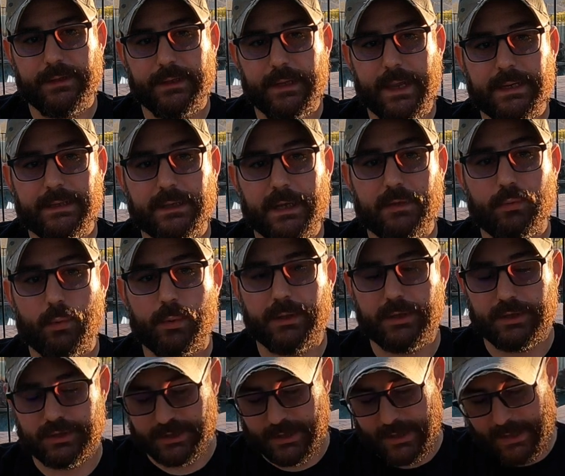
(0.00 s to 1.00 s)
the 891 in
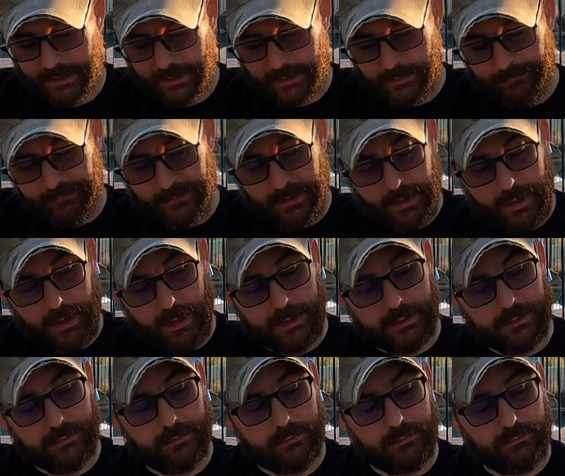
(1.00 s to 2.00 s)
the shack, I
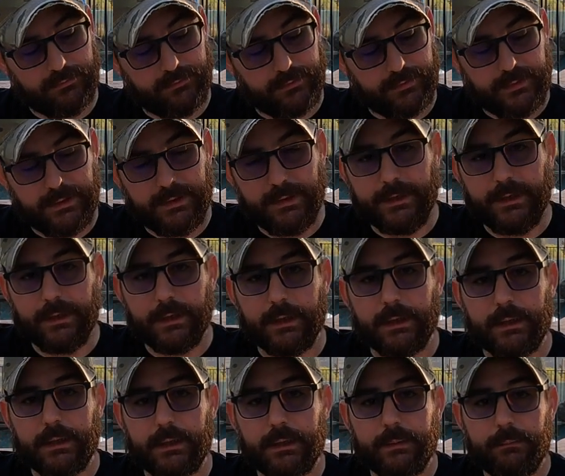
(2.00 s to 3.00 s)
use the
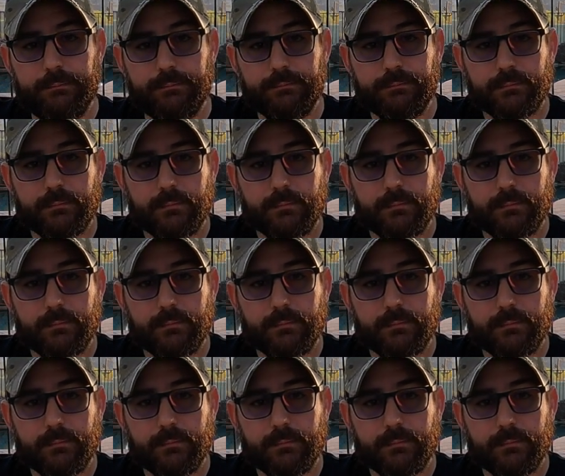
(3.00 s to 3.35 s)
um,